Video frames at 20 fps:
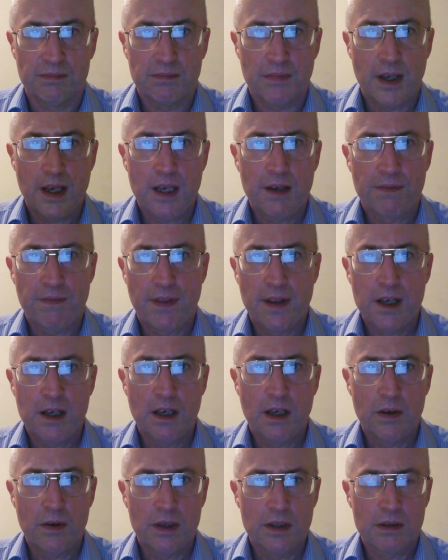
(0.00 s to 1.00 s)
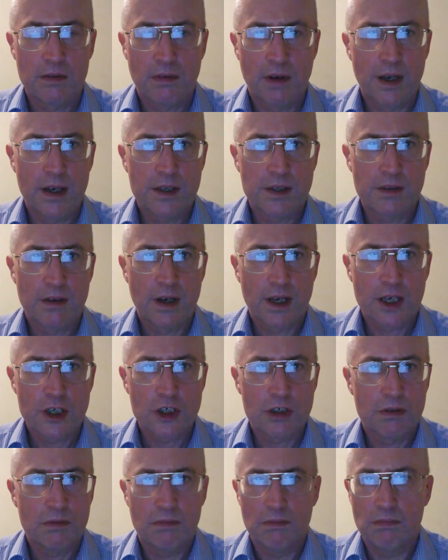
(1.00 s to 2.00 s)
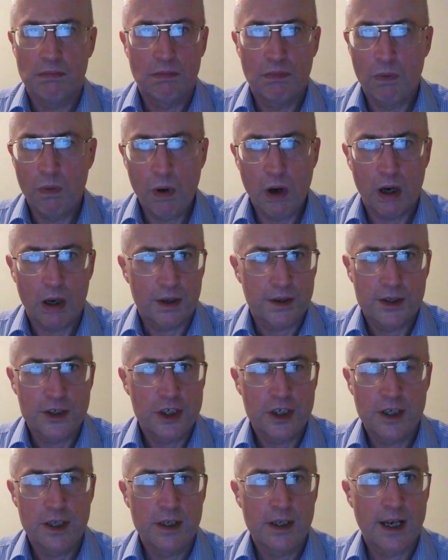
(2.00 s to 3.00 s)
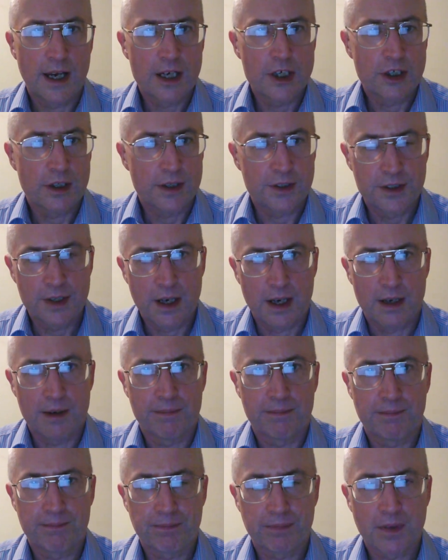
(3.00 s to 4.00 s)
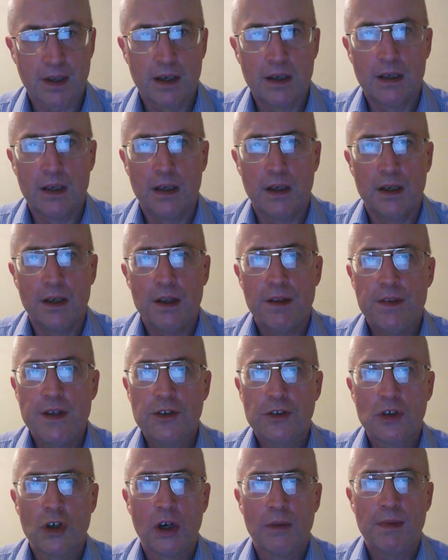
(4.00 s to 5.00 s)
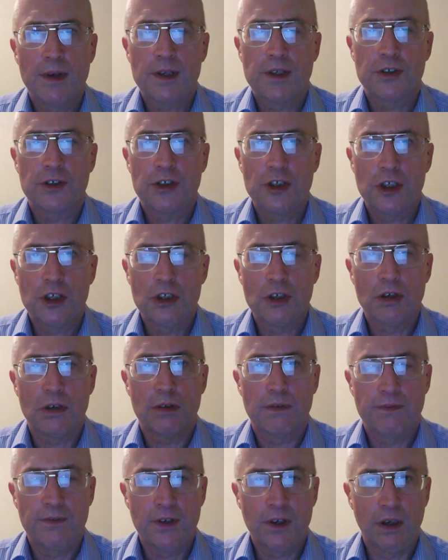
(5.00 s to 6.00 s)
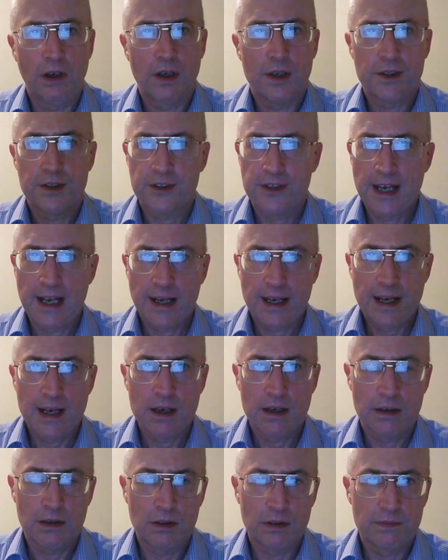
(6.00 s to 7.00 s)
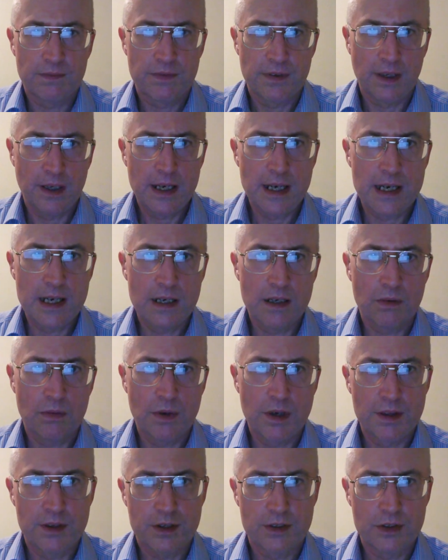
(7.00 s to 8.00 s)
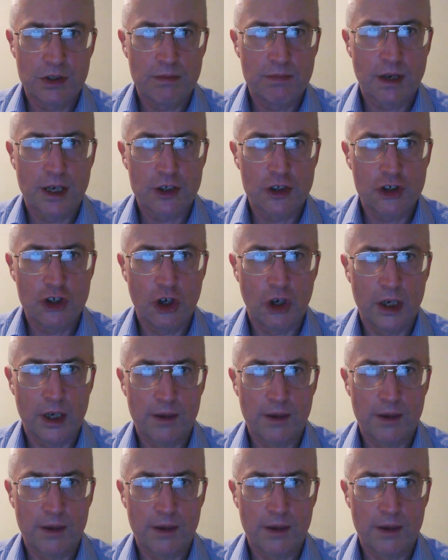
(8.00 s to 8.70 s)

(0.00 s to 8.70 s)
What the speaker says: If they go in the right direction, what? She didn't actually say. These comments did not fill Sally of the League with too much joy.